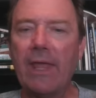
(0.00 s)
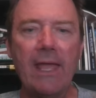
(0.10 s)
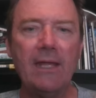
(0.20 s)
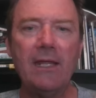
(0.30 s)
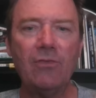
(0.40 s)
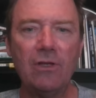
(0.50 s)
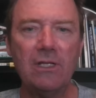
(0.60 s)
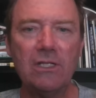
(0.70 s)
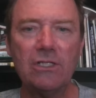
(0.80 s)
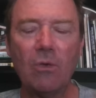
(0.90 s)
The heyday of the
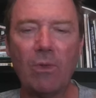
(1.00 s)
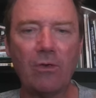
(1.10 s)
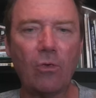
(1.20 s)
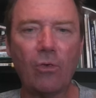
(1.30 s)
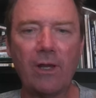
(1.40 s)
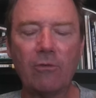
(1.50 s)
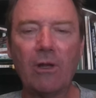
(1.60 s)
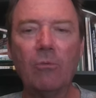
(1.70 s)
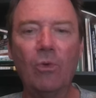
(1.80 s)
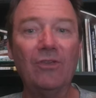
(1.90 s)
ninja when they're going running
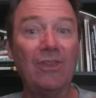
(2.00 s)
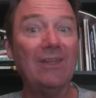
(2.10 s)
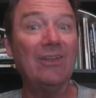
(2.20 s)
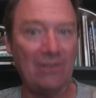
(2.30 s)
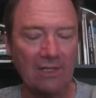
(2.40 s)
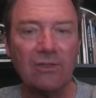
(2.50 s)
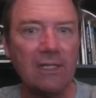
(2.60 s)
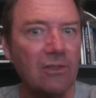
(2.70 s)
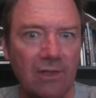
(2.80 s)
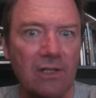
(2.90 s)
around was the
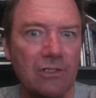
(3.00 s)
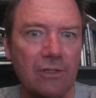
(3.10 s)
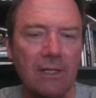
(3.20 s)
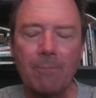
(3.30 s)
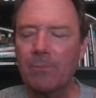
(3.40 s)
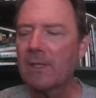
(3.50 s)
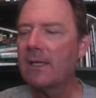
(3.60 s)
16th century.